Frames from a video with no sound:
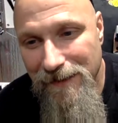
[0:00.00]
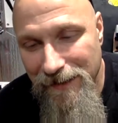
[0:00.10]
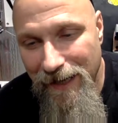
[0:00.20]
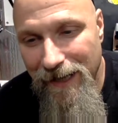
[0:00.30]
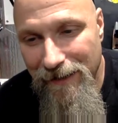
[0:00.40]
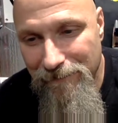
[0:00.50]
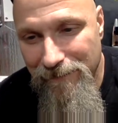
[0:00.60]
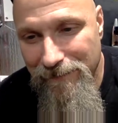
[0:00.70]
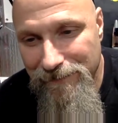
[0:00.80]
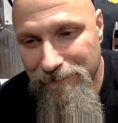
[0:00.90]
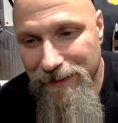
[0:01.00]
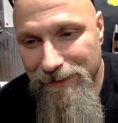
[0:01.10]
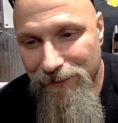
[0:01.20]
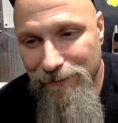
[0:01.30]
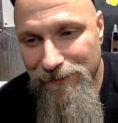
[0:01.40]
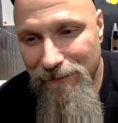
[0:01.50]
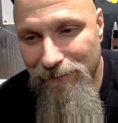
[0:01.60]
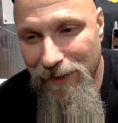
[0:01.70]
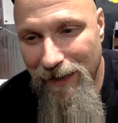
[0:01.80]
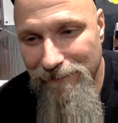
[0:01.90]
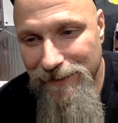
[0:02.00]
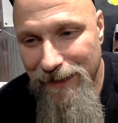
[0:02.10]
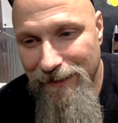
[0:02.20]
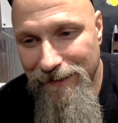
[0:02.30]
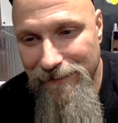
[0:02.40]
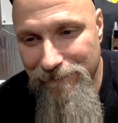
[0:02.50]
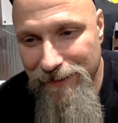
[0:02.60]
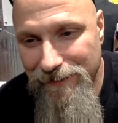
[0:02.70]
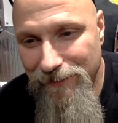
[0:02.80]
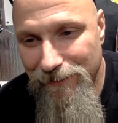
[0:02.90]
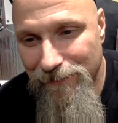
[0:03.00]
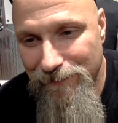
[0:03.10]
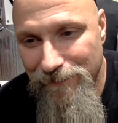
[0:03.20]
Yeah, me too. Sometimes, Andy. Me too.